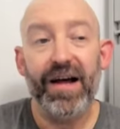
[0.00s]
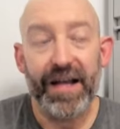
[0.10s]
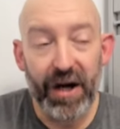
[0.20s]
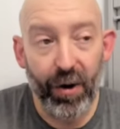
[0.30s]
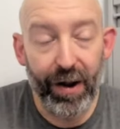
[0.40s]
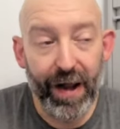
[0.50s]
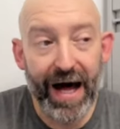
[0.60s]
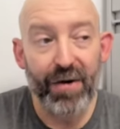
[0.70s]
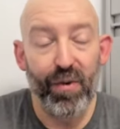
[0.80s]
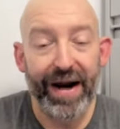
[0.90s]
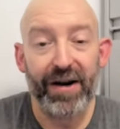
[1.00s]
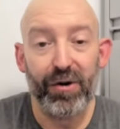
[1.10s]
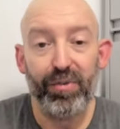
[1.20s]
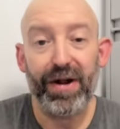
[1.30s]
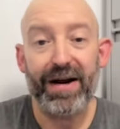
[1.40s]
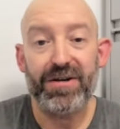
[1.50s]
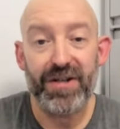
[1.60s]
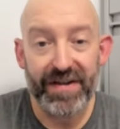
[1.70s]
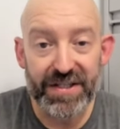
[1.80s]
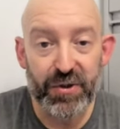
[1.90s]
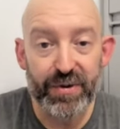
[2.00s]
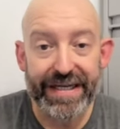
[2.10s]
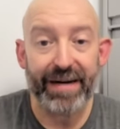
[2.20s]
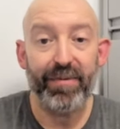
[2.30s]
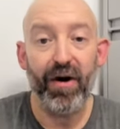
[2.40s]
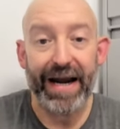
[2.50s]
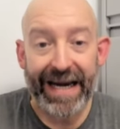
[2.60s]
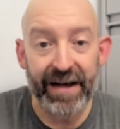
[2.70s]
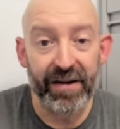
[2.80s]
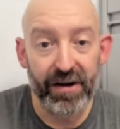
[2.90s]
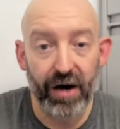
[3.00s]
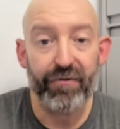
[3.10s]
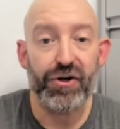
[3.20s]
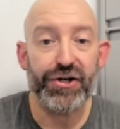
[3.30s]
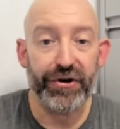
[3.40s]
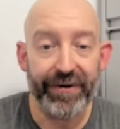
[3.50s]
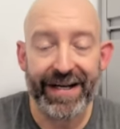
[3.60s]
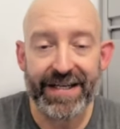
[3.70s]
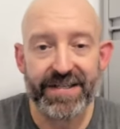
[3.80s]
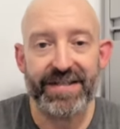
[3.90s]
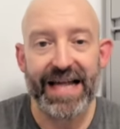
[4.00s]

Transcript: you know, a lot of regular players on the two deep in coverage units,